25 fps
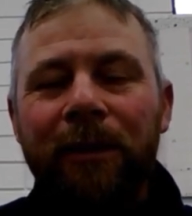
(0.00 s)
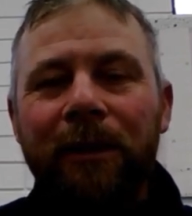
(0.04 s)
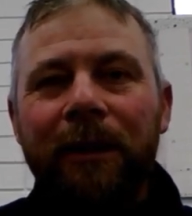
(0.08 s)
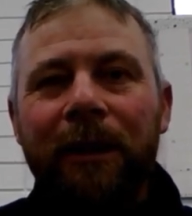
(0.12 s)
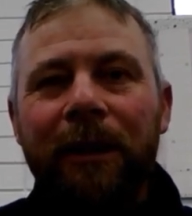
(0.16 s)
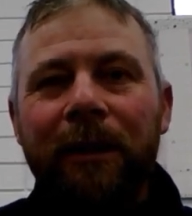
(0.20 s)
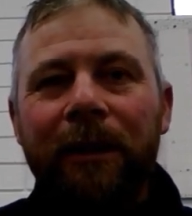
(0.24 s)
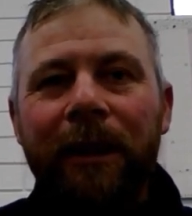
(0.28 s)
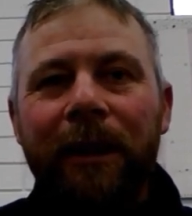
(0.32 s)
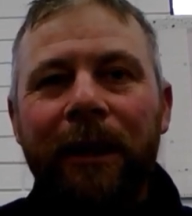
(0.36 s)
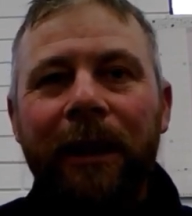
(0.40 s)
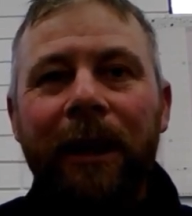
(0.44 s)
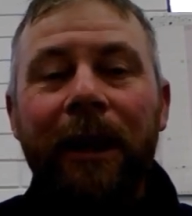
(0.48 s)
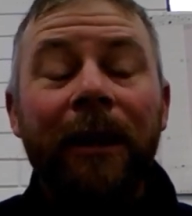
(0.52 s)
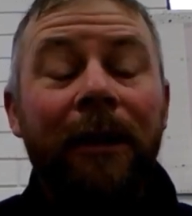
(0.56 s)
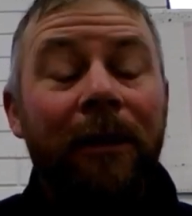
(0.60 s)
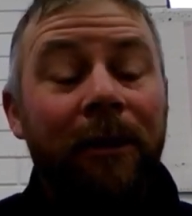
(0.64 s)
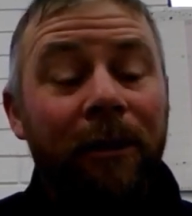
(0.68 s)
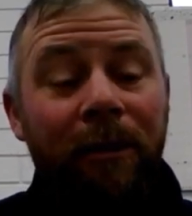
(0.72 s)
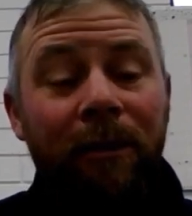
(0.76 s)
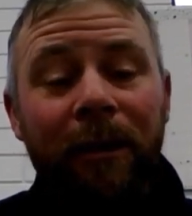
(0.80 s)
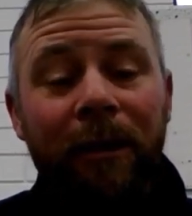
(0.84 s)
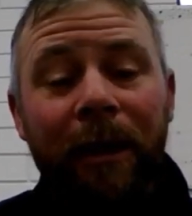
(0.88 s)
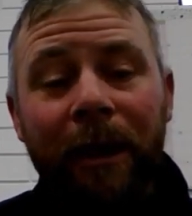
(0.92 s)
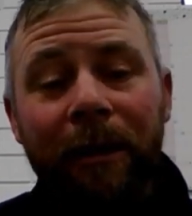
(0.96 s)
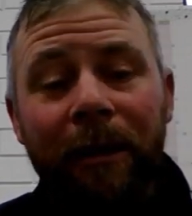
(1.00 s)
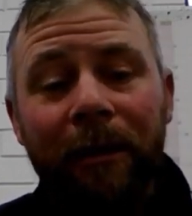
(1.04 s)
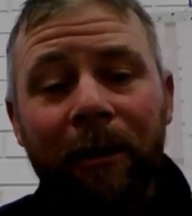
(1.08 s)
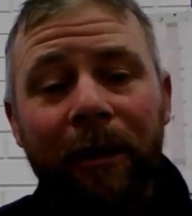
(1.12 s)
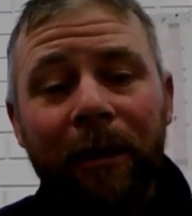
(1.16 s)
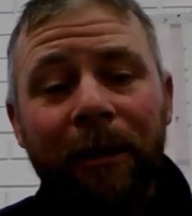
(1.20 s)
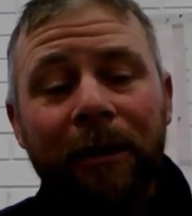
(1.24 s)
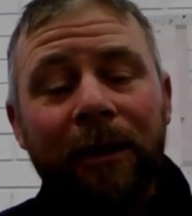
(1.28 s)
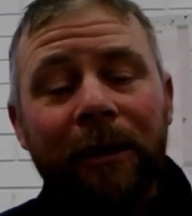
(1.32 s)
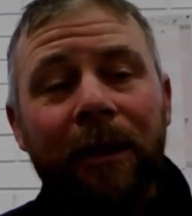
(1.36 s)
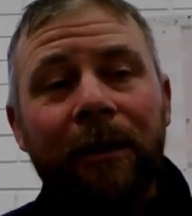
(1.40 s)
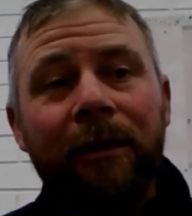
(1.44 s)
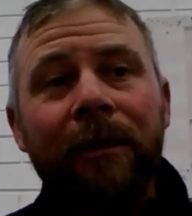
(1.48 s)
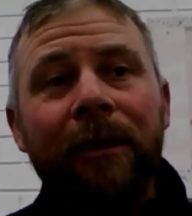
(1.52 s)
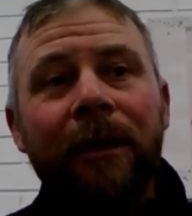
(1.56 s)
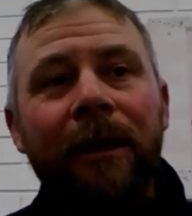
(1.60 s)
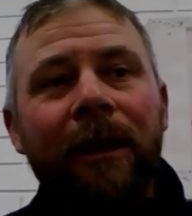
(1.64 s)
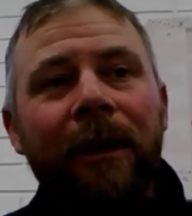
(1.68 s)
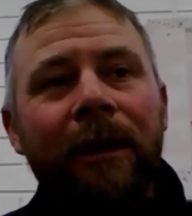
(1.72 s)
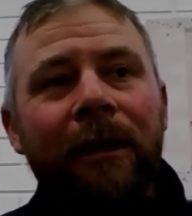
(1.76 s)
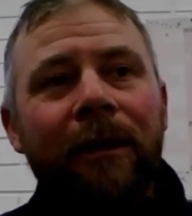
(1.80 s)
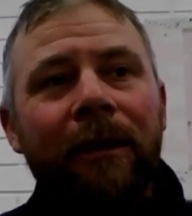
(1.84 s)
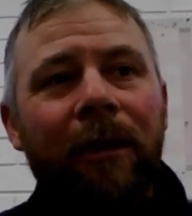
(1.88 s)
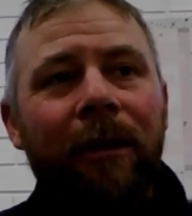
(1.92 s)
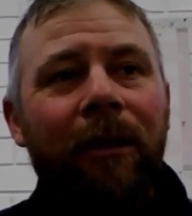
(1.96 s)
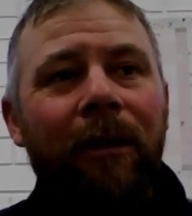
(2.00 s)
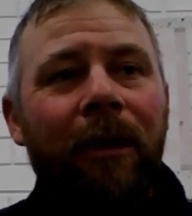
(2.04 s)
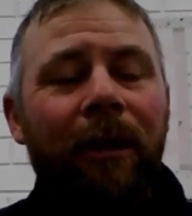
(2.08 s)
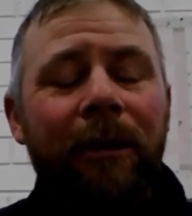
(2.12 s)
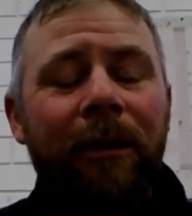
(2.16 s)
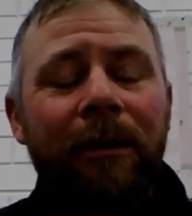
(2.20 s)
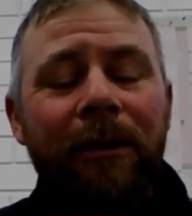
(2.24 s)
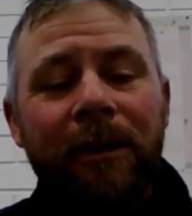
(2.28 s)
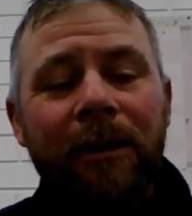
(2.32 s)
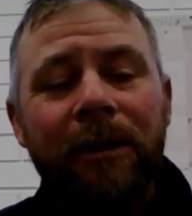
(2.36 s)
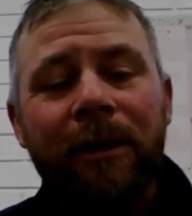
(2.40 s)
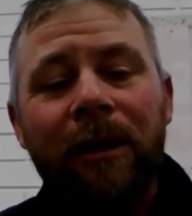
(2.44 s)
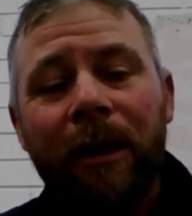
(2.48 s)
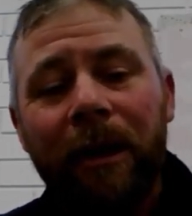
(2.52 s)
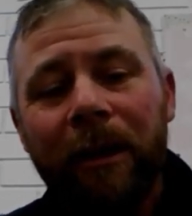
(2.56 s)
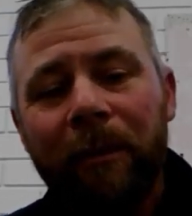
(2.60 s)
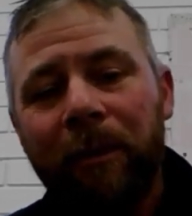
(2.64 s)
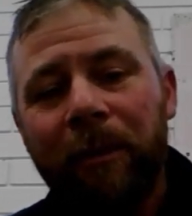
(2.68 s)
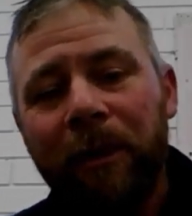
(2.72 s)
You can do that, just like a